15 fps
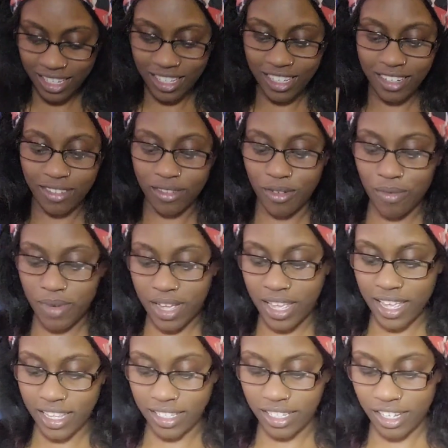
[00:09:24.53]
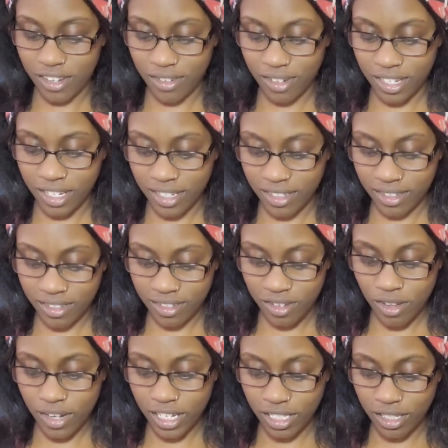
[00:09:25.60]
I don't know why it has hair on
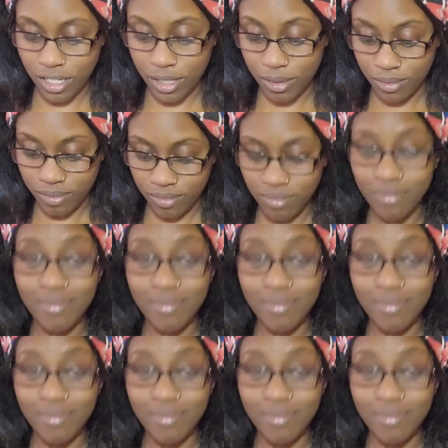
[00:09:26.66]
it. Oh, that's good.